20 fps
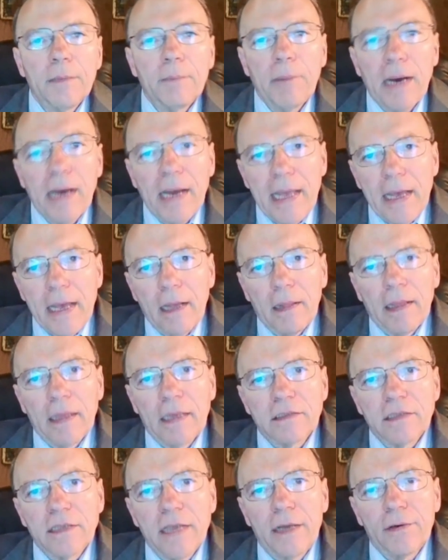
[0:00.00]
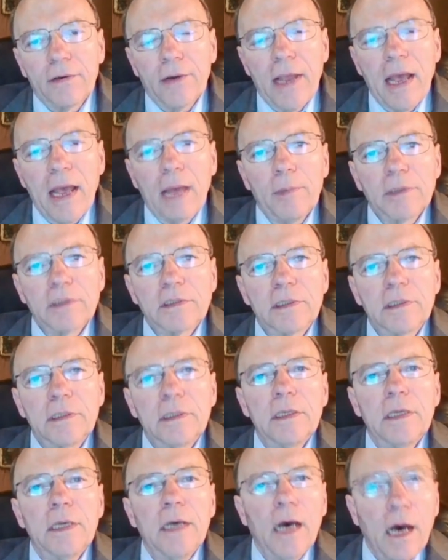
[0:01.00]
by Alexander Hamilton
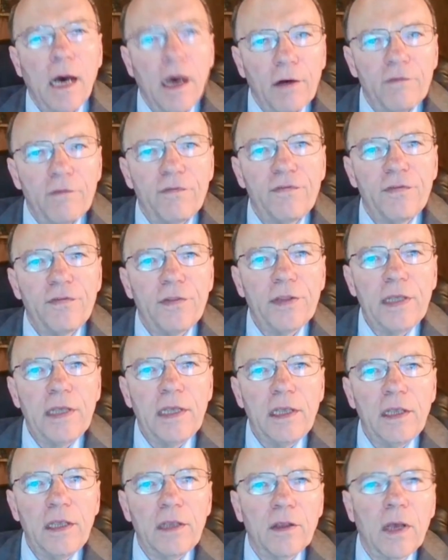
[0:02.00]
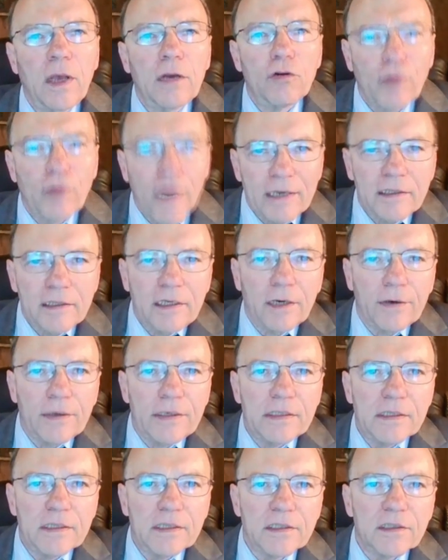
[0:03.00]
of the creditary
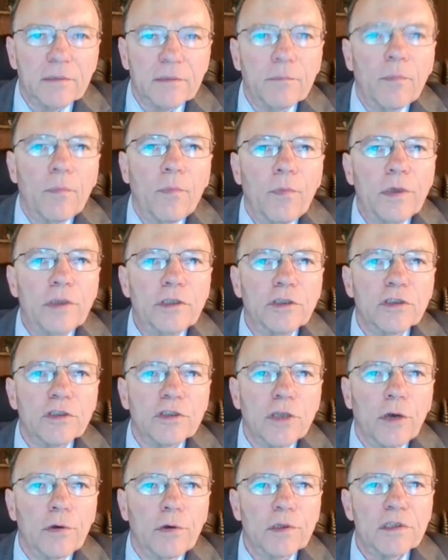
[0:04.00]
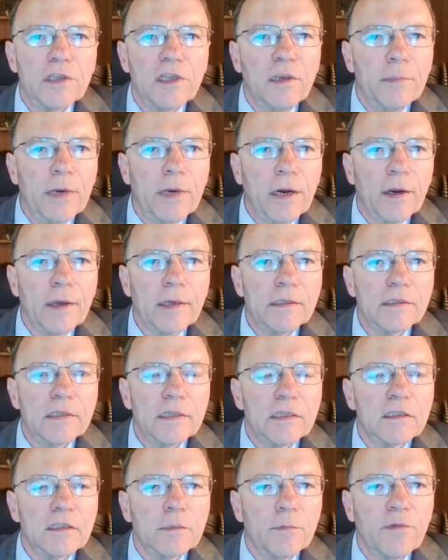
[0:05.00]
system, which is known as the American
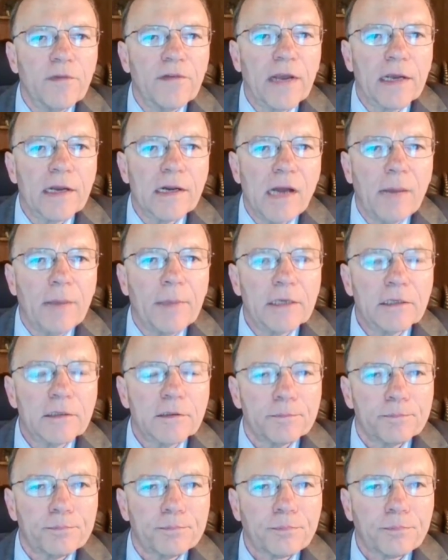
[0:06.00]
system of economics.